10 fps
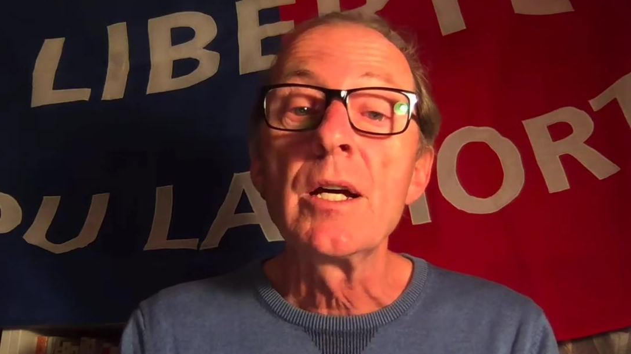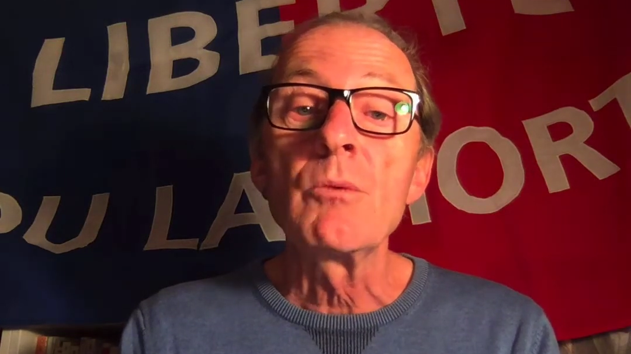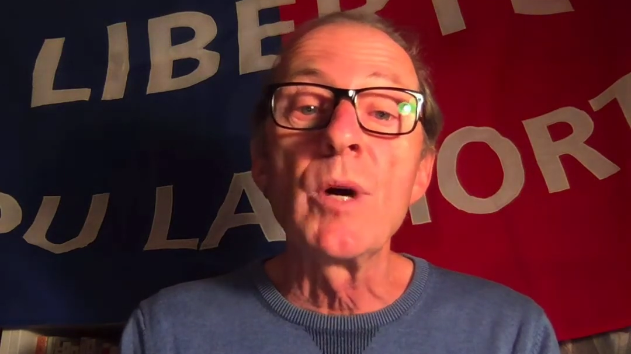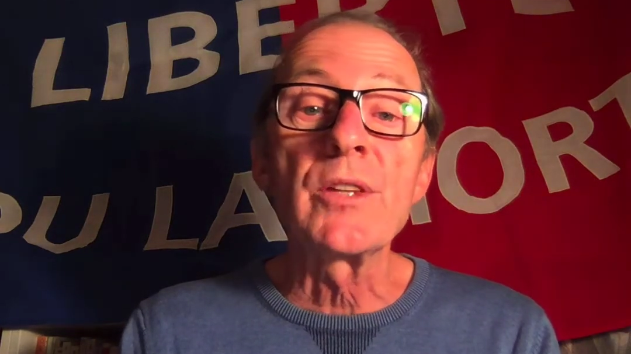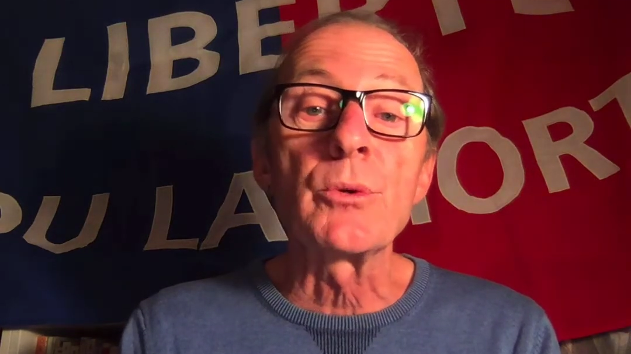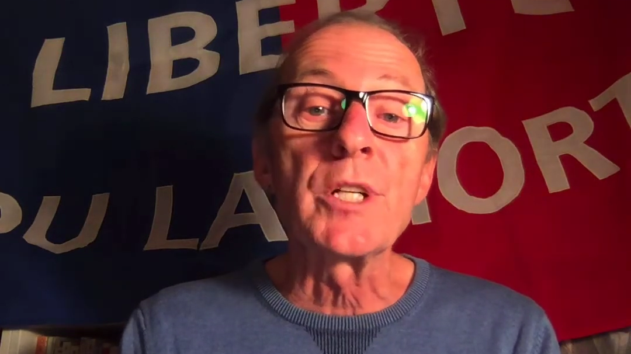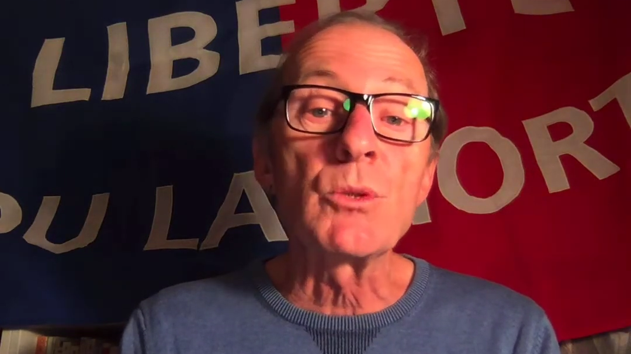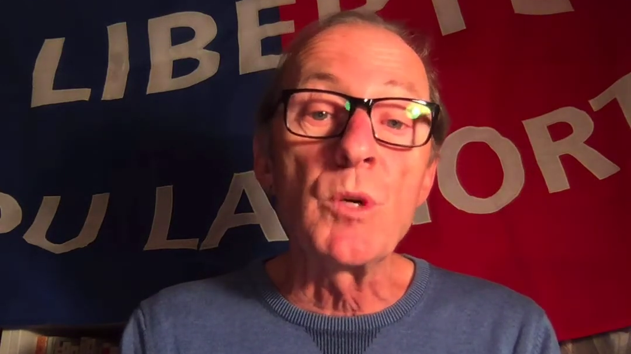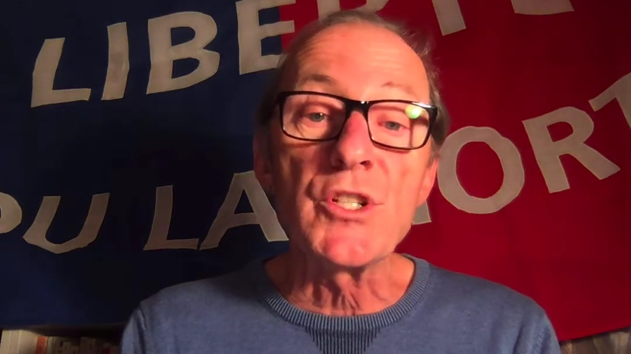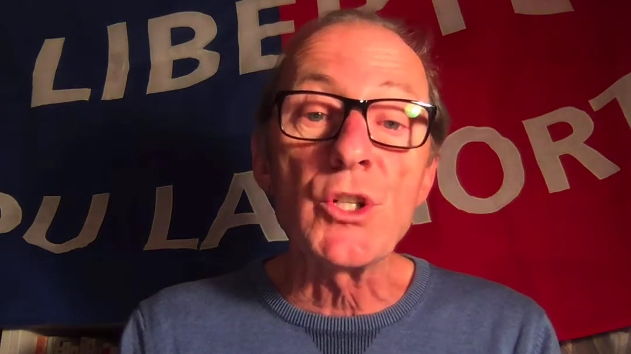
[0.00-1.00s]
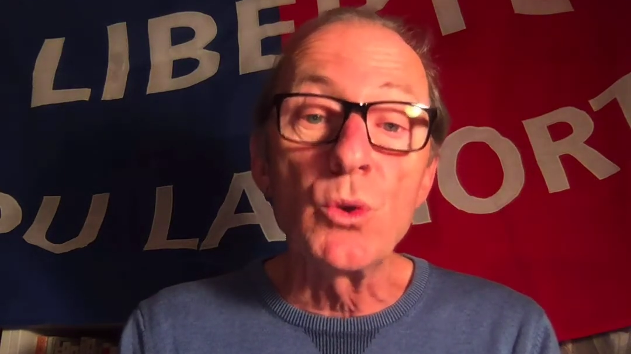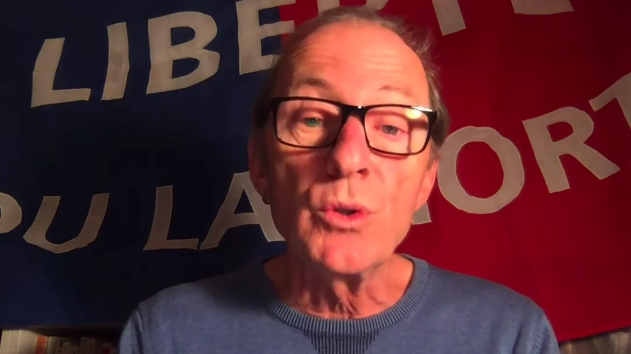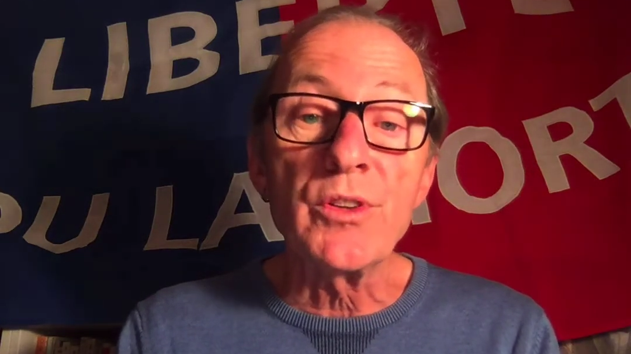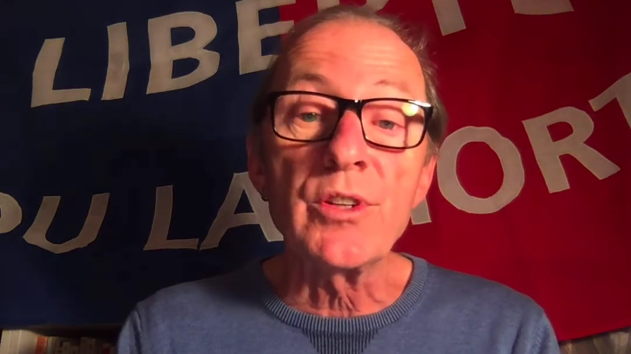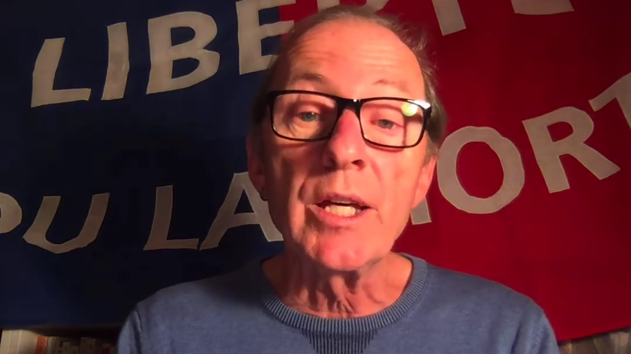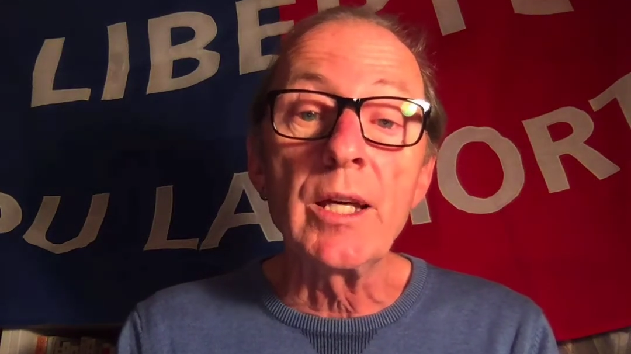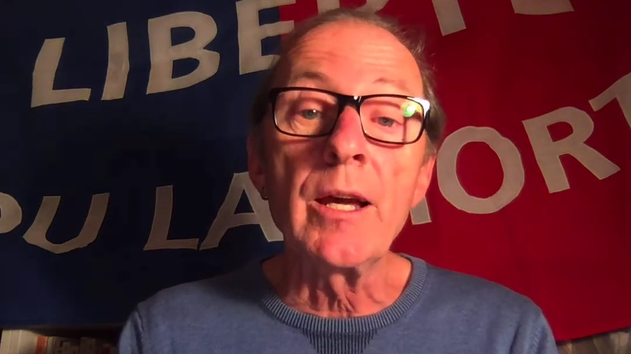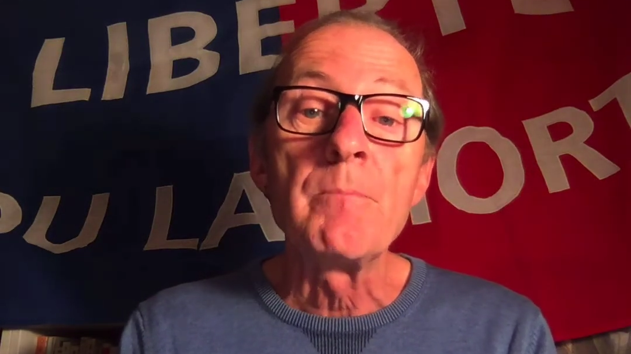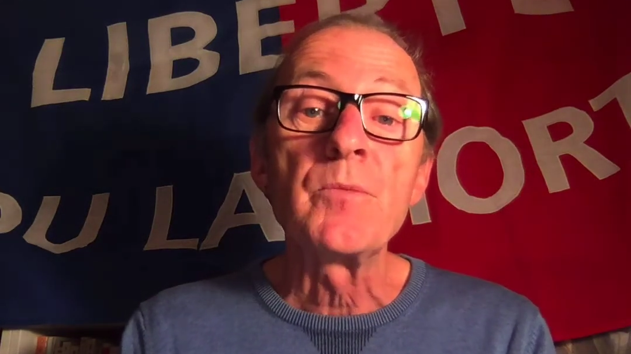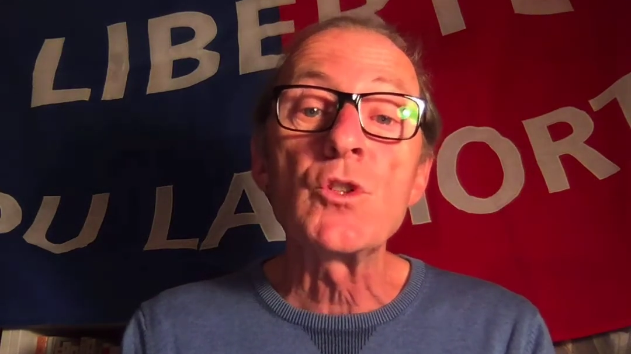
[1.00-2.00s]
whether it was a good
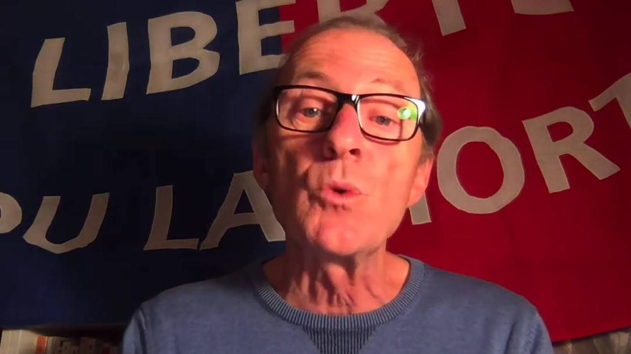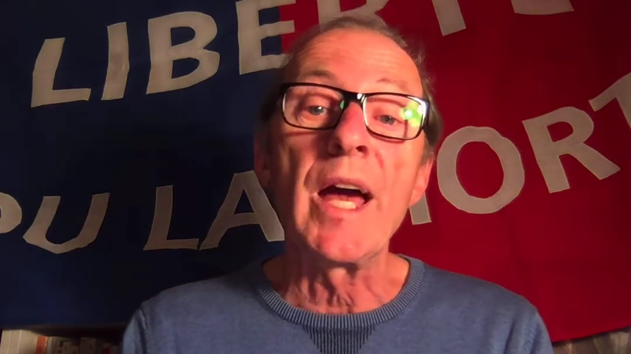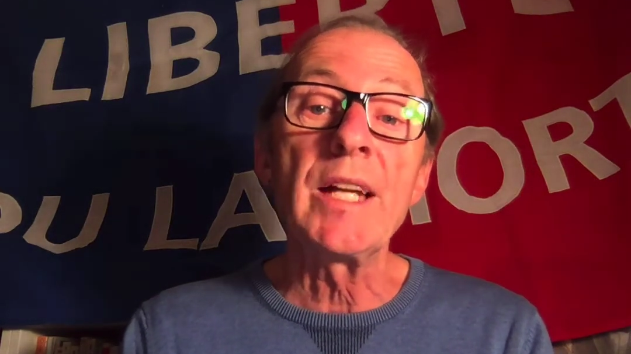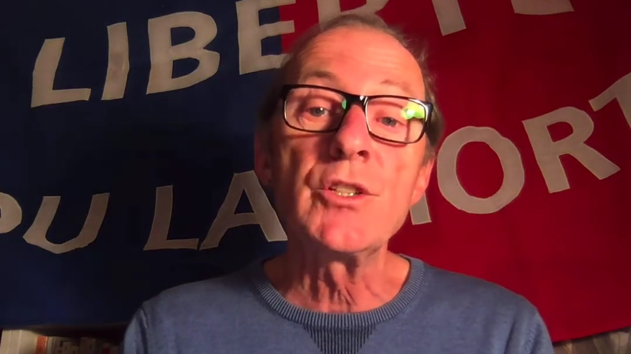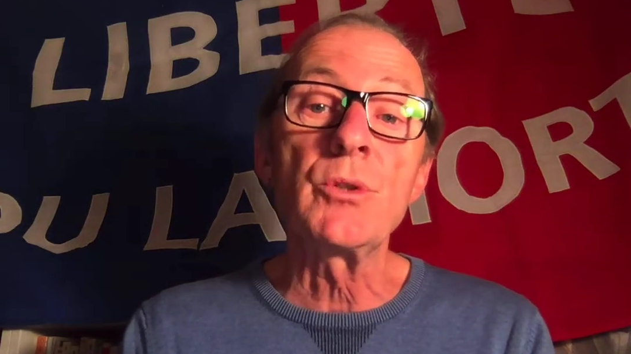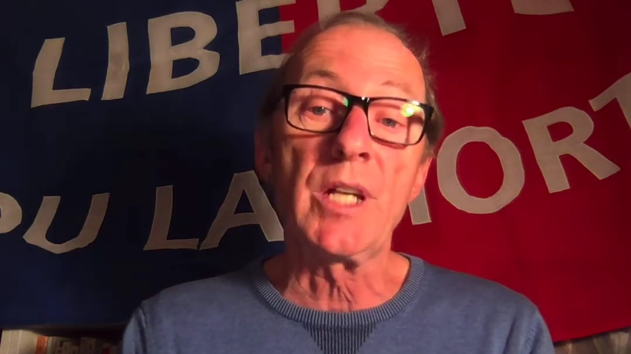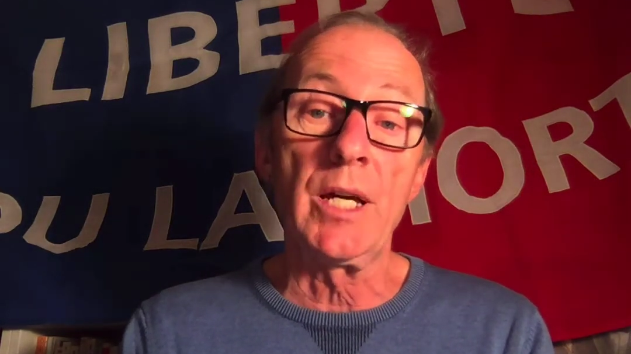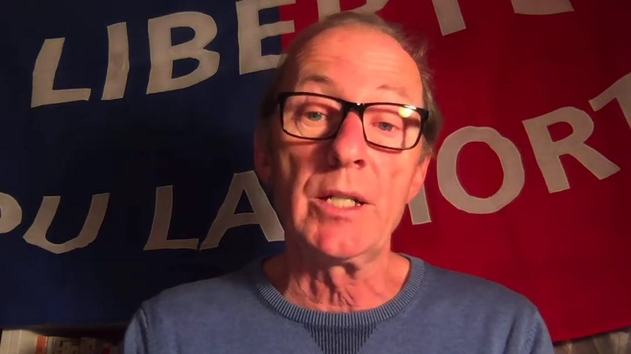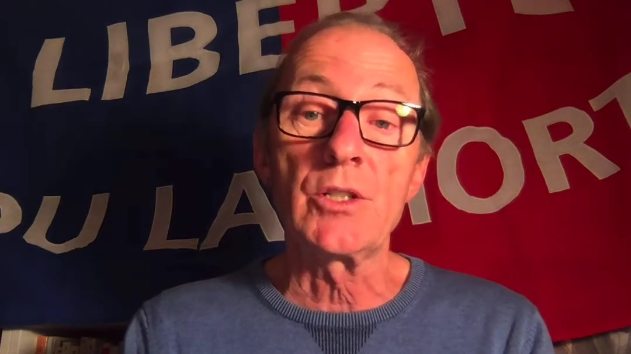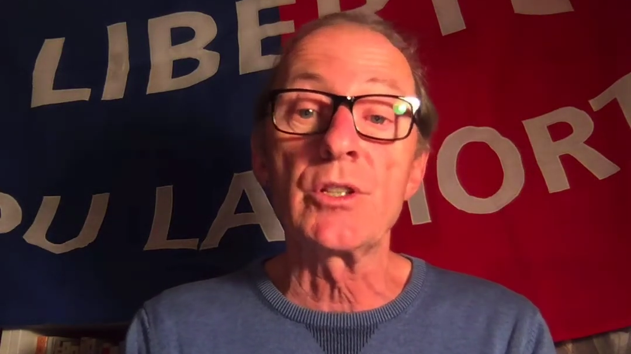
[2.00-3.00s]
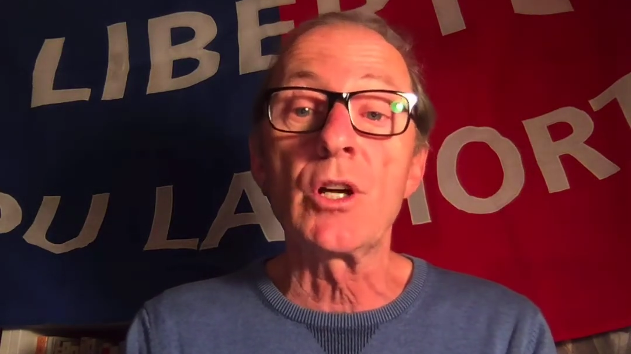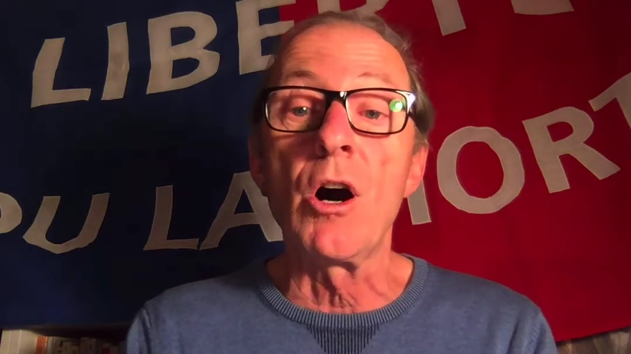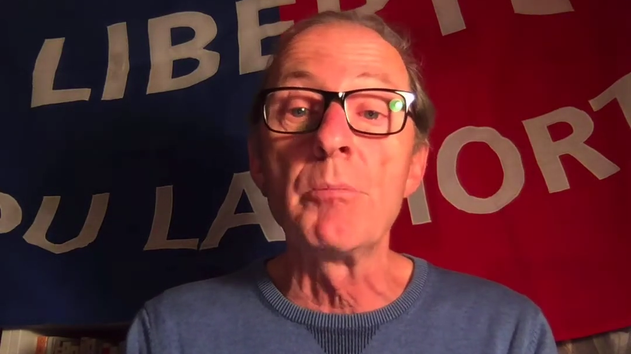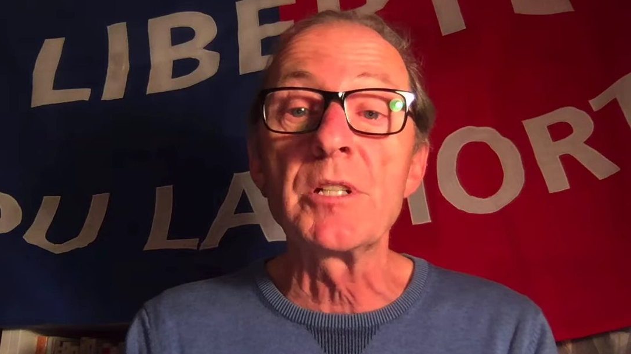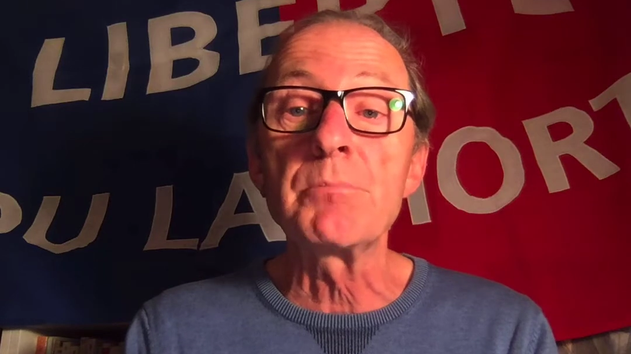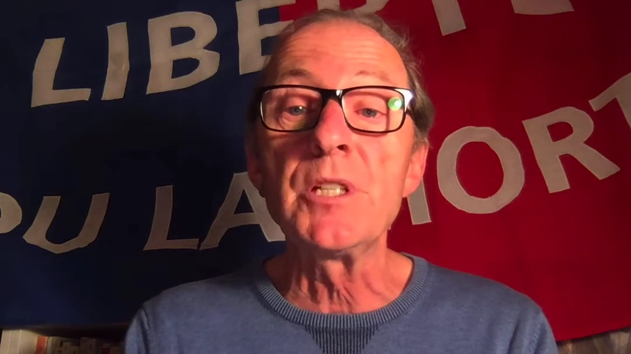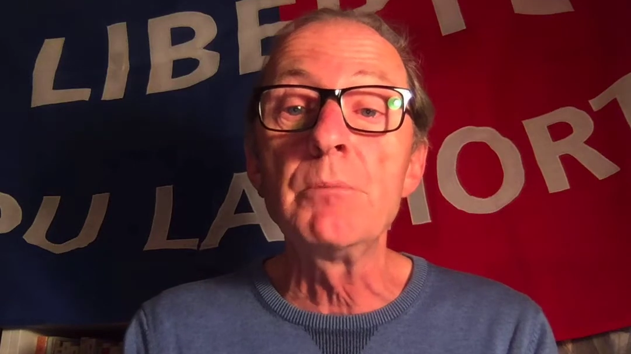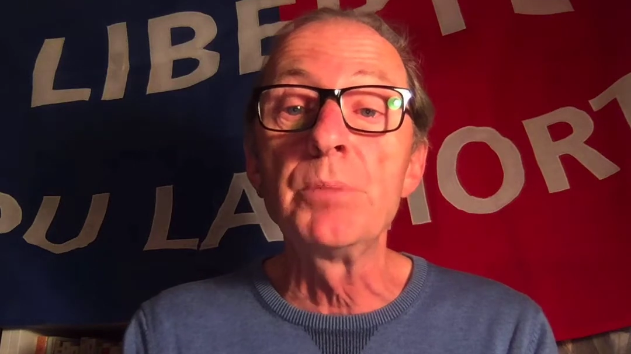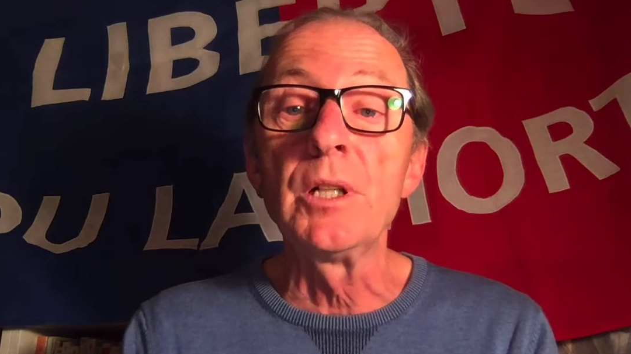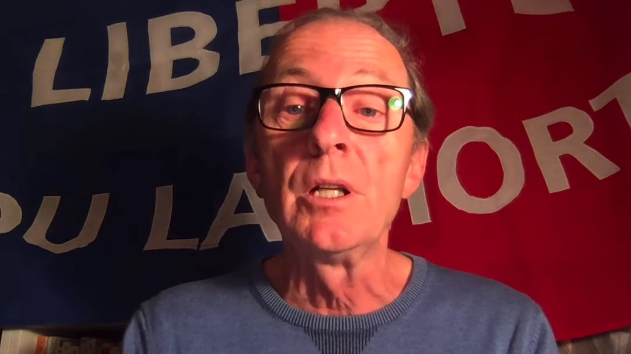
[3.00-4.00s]
thing to educate the common
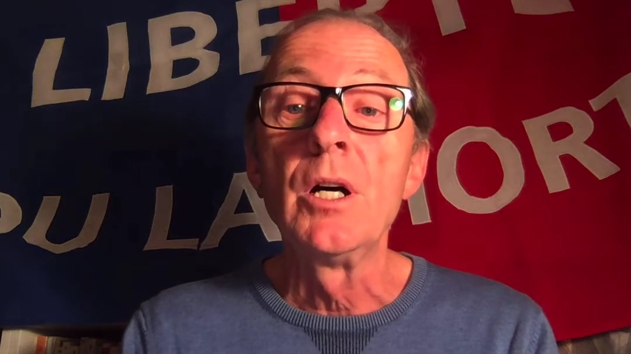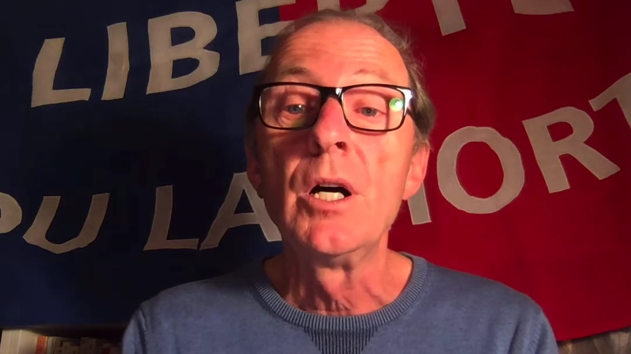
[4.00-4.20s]
people